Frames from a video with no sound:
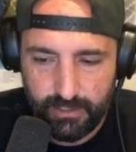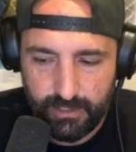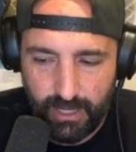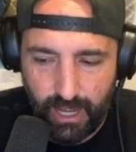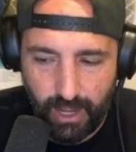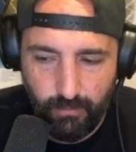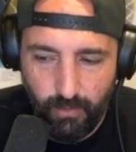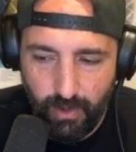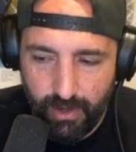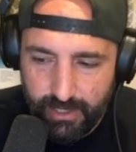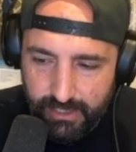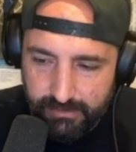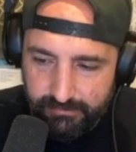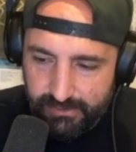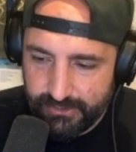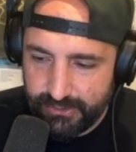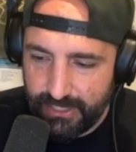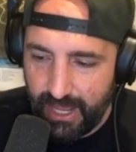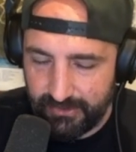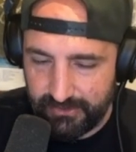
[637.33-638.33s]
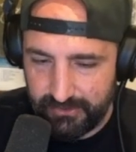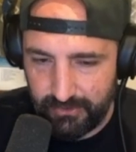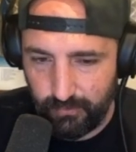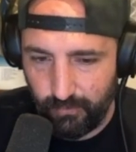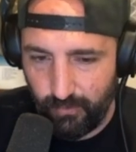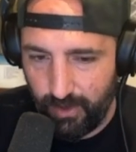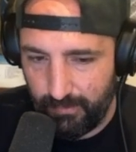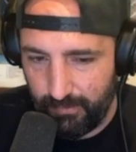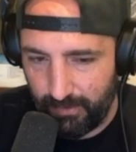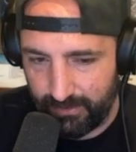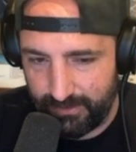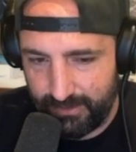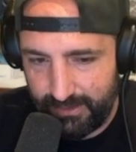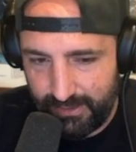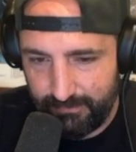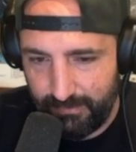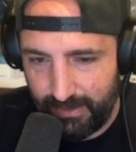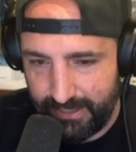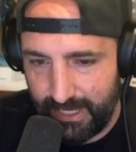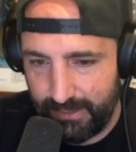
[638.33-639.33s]
I wanted to give a shout out to the Walmart
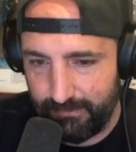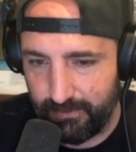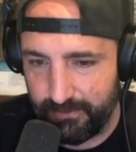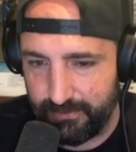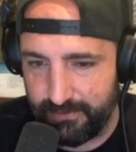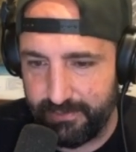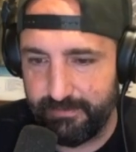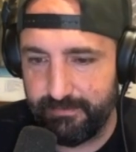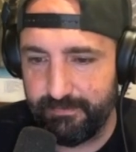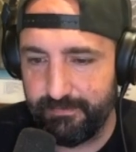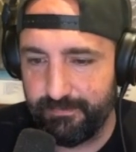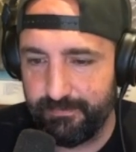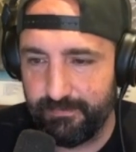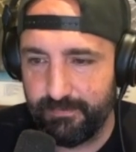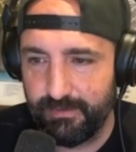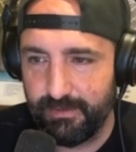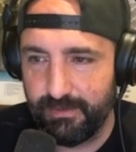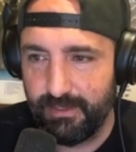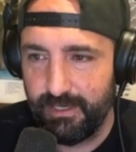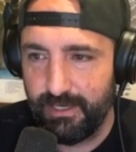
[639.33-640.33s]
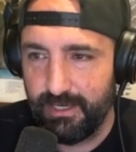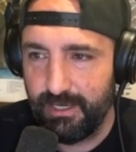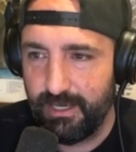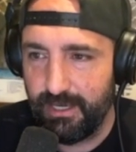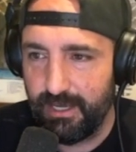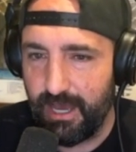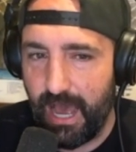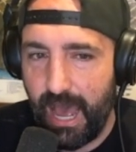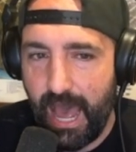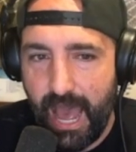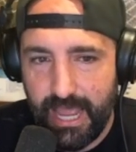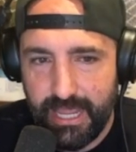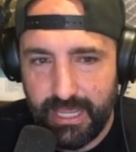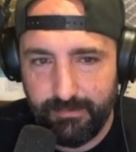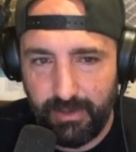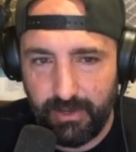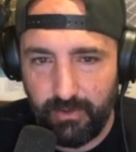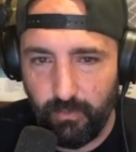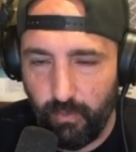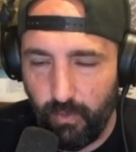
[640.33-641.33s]
in my neighborhood. I am
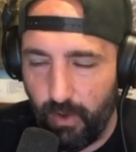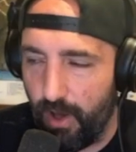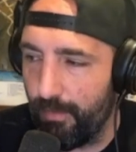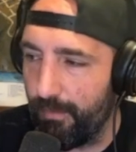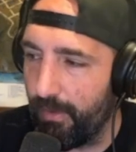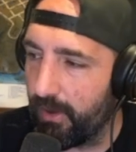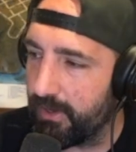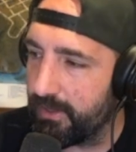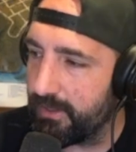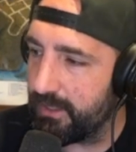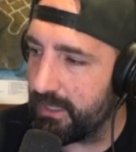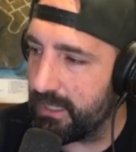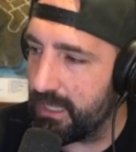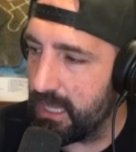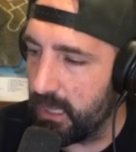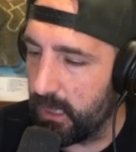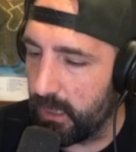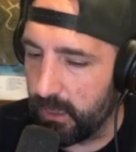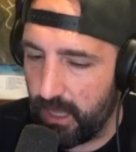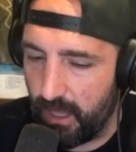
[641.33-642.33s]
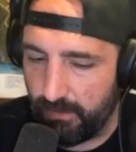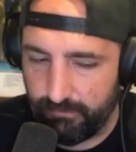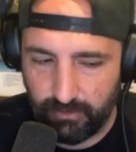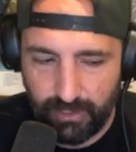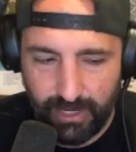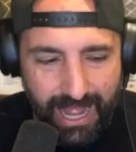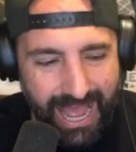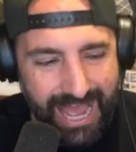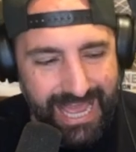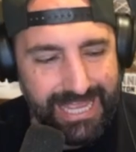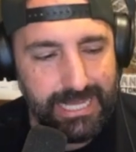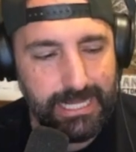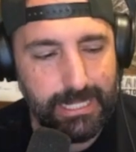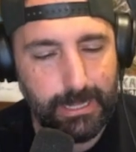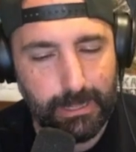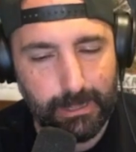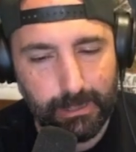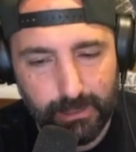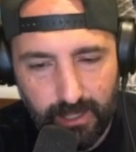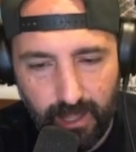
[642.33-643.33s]
a Walmart lover. I
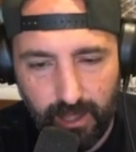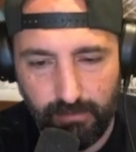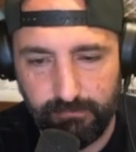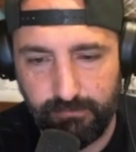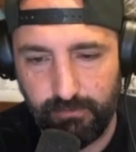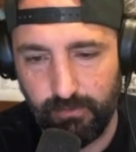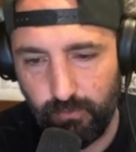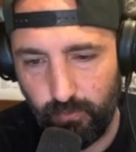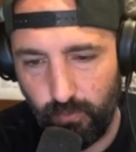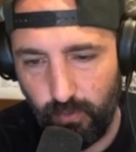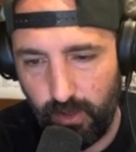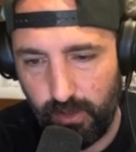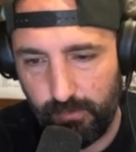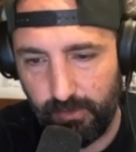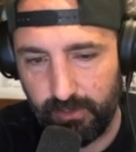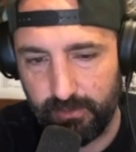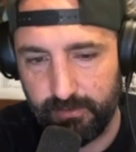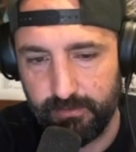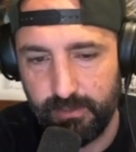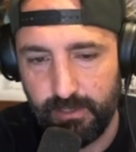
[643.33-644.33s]
love Walmart.